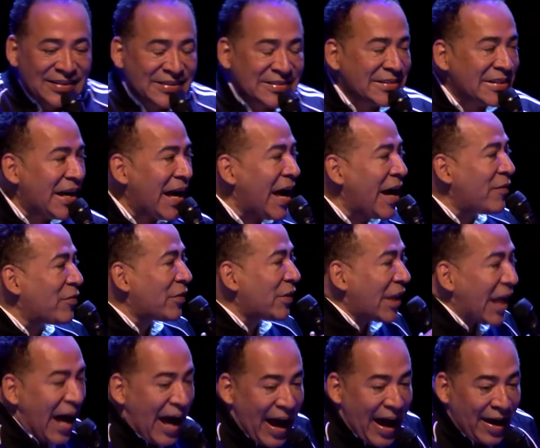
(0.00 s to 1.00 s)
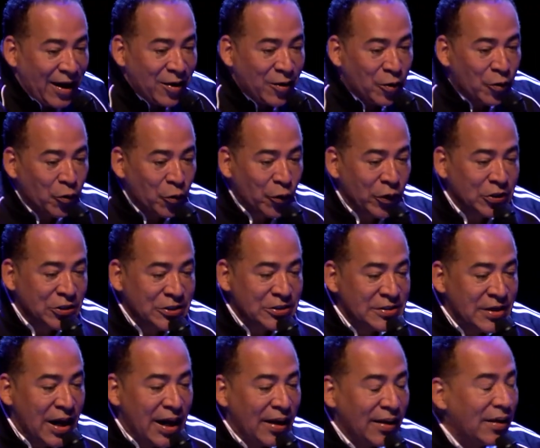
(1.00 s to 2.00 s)
to have lack, which is
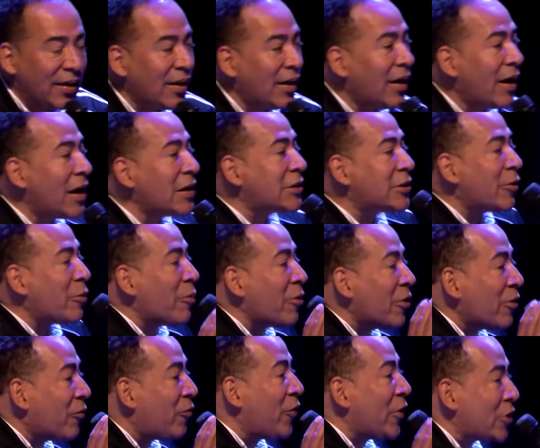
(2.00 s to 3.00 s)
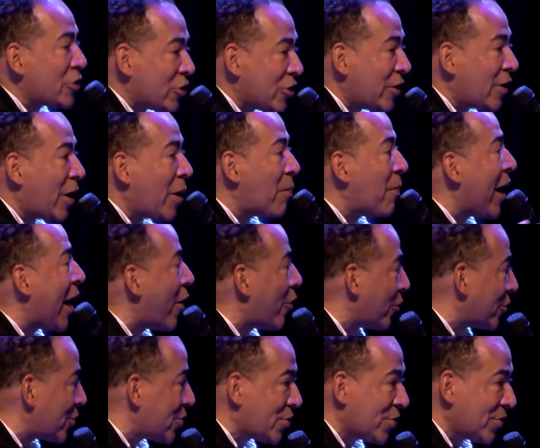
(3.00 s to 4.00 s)
not a sufficient
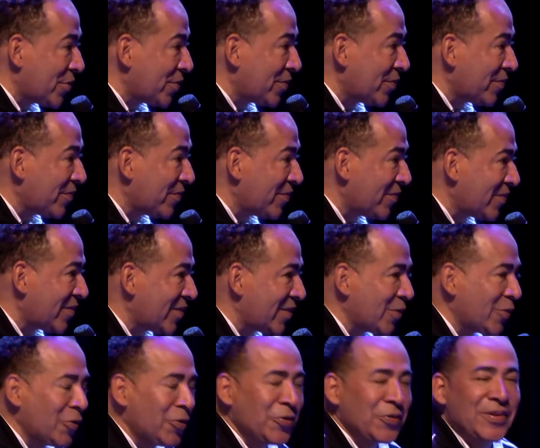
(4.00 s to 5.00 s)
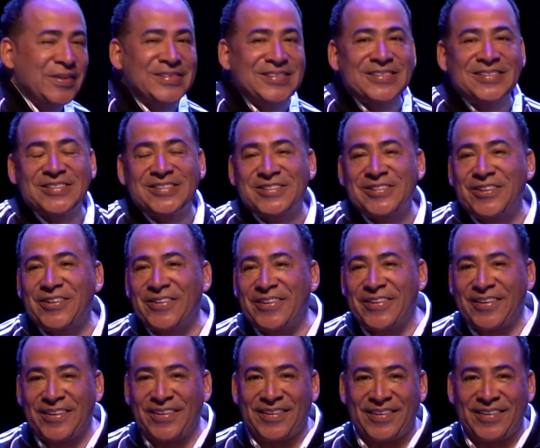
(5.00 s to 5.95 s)
amount. Ooh, this is so good.